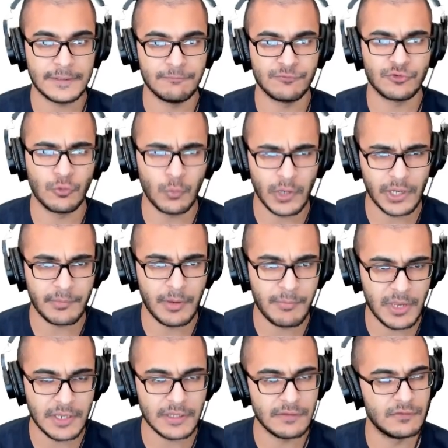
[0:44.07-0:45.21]
So why am I
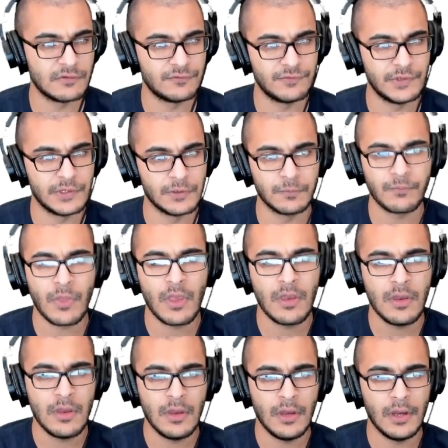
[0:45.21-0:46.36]
making this video?
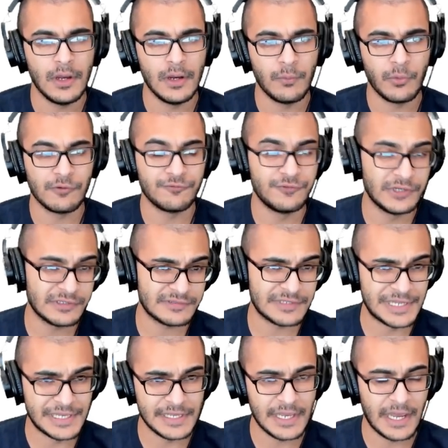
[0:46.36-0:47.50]
Well,
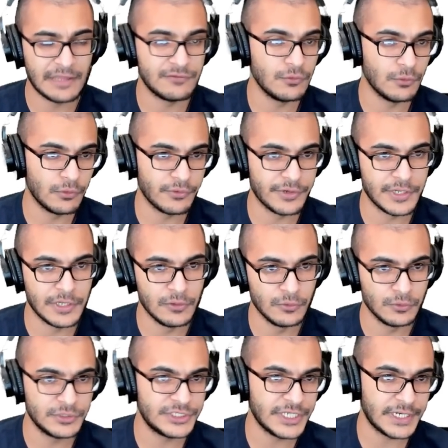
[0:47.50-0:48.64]
firstly, as you already know,
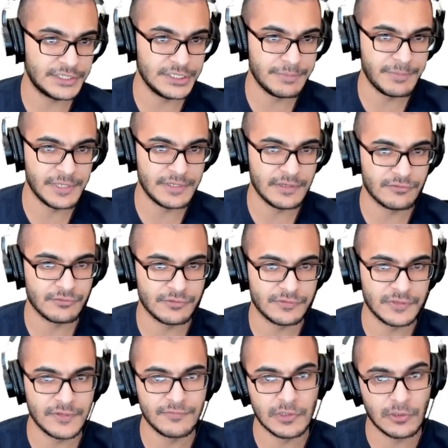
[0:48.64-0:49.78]
ChatGPT has
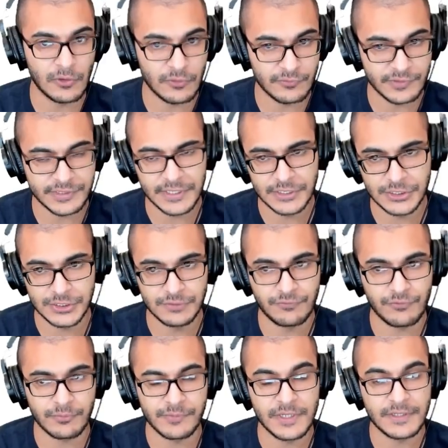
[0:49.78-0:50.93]
received a lot of attention
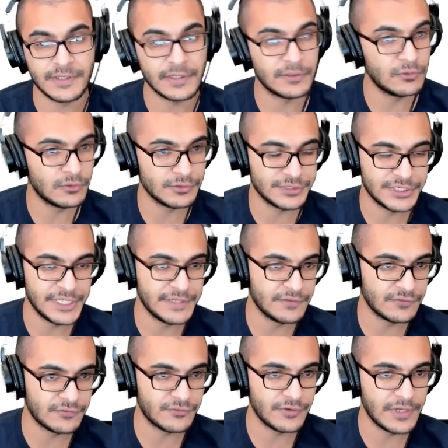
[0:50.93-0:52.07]
from the technology
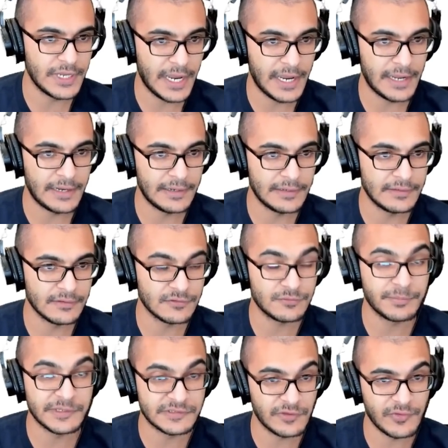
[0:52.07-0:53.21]
industry and
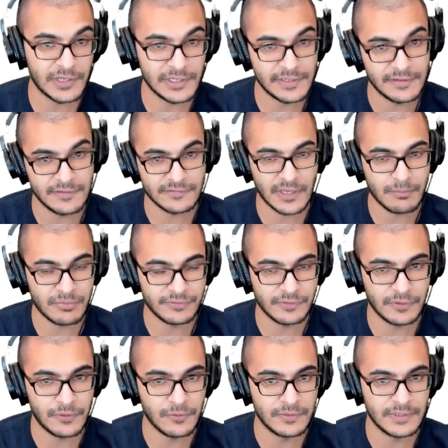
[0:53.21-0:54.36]
specifically the
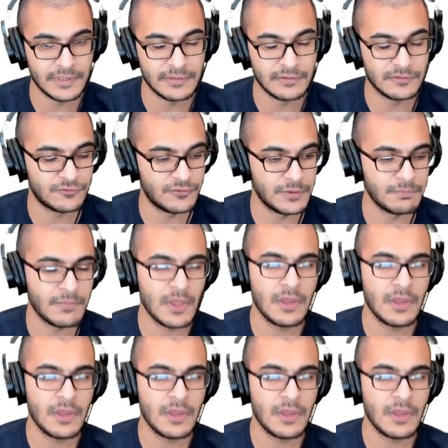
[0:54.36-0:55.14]
cybersecurity industry.